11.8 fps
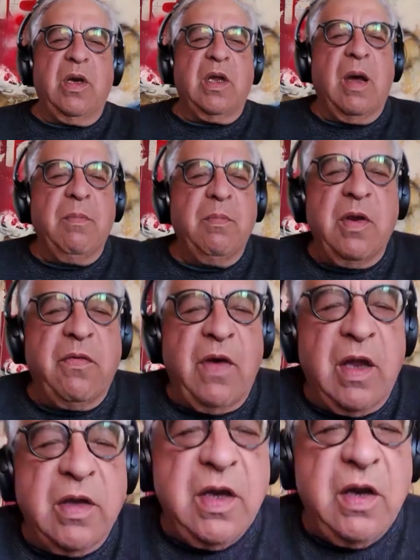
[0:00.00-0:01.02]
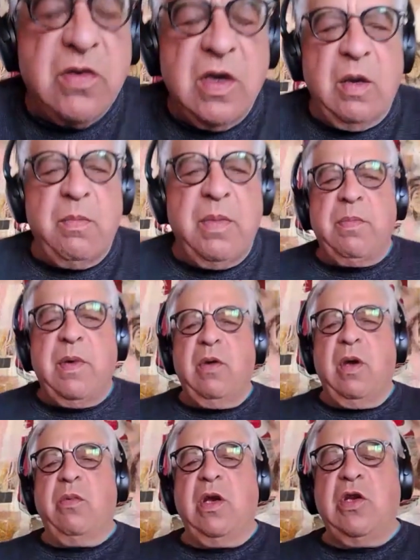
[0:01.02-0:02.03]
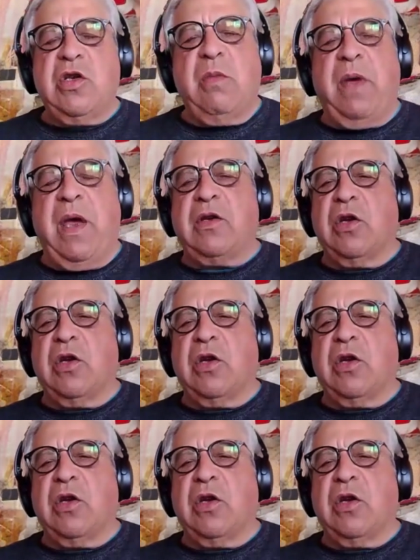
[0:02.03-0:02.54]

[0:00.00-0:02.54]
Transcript: going to come to volunteers in a bit, but I want to jump back